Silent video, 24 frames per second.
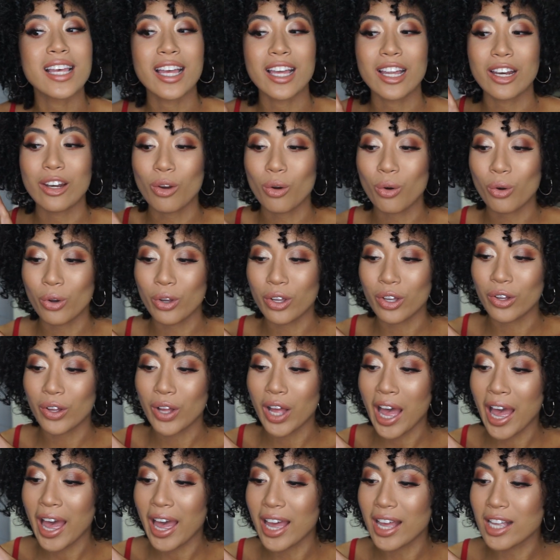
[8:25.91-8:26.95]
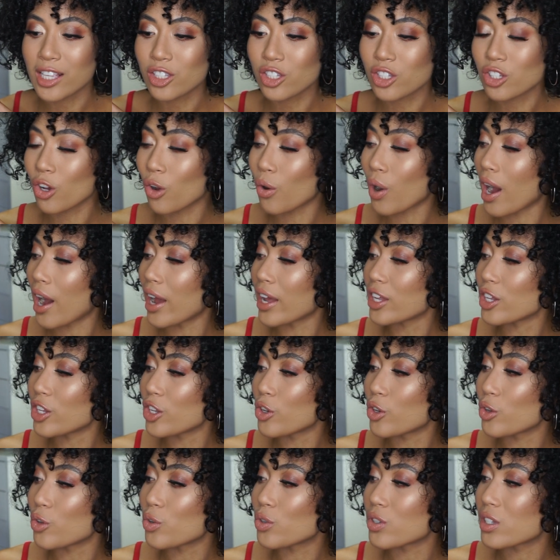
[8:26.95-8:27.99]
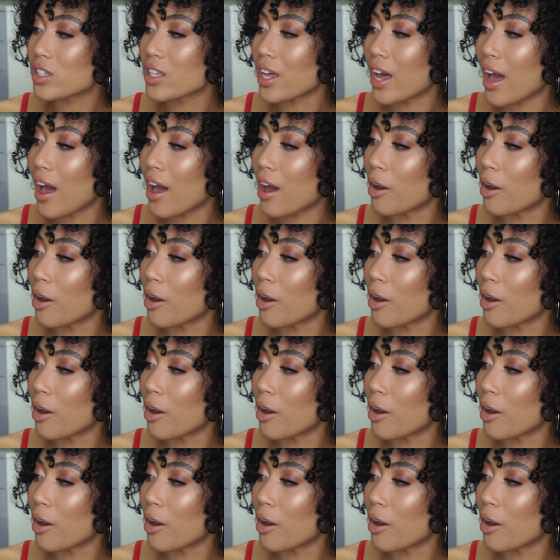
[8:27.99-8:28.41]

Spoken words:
an oil, and so I use the